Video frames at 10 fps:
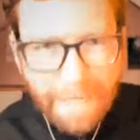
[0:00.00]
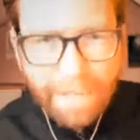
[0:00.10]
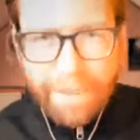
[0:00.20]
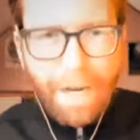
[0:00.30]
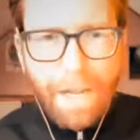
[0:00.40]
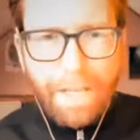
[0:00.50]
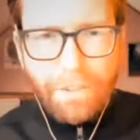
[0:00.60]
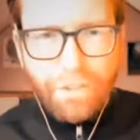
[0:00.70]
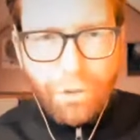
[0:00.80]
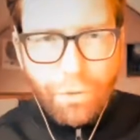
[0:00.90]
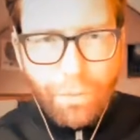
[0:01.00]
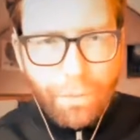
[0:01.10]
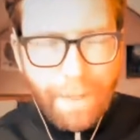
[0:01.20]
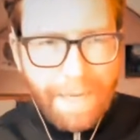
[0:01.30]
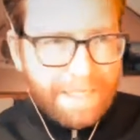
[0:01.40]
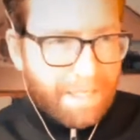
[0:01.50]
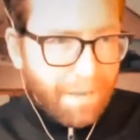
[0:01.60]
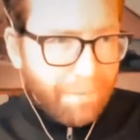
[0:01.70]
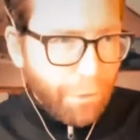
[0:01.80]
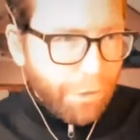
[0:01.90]
anything I can do as an
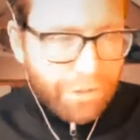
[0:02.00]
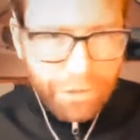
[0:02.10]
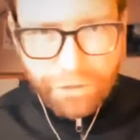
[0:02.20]
iPhone user